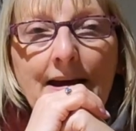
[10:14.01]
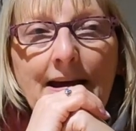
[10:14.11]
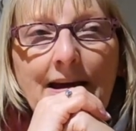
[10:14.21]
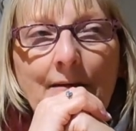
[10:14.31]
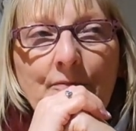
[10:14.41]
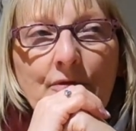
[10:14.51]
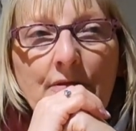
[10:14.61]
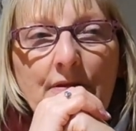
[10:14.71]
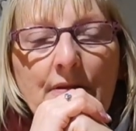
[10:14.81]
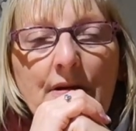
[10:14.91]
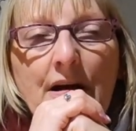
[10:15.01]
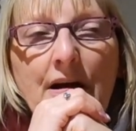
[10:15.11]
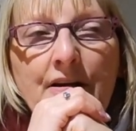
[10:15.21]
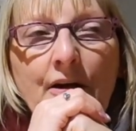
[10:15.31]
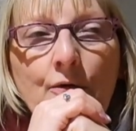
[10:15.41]

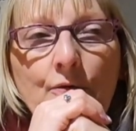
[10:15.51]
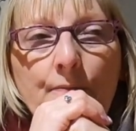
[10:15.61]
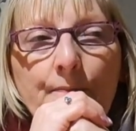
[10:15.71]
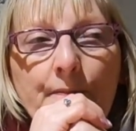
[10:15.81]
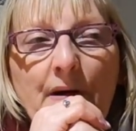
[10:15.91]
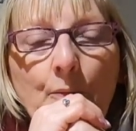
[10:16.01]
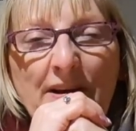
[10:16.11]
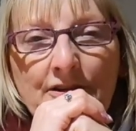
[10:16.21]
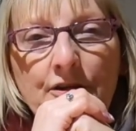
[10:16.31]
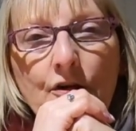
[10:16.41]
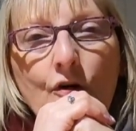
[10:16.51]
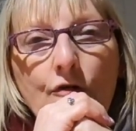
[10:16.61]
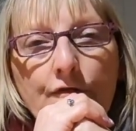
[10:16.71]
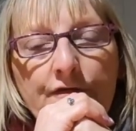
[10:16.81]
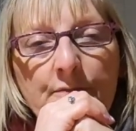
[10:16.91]
Now, I'm waiting on a
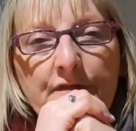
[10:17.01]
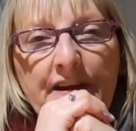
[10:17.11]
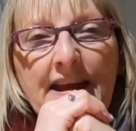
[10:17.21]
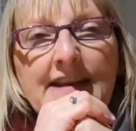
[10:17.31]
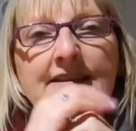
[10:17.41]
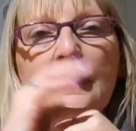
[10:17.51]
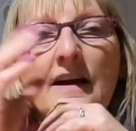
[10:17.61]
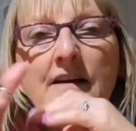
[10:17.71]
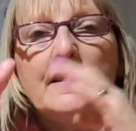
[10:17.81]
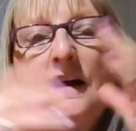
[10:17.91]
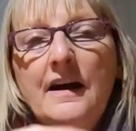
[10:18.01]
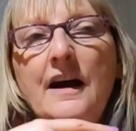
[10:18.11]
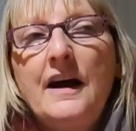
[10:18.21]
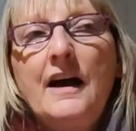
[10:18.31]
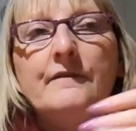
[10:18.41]
call from the vet.
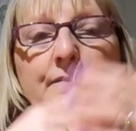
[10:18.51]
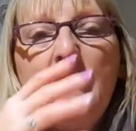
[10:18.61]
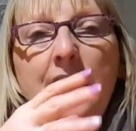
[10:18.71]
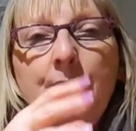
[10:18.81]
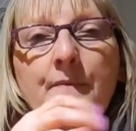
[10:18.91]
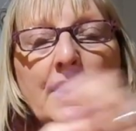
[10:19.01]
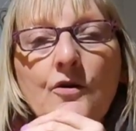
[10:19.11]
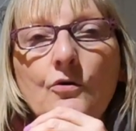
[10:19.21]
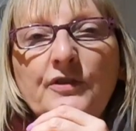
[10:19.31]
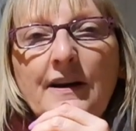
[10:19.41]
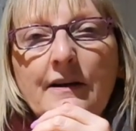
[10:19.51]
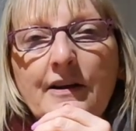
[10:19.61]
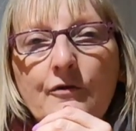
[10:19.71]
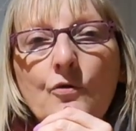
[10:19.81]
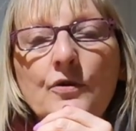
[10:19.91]
I called
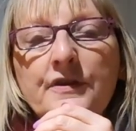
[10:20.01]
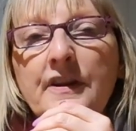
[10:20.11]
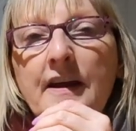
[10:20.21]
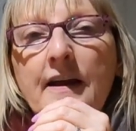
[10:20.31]
earlier on,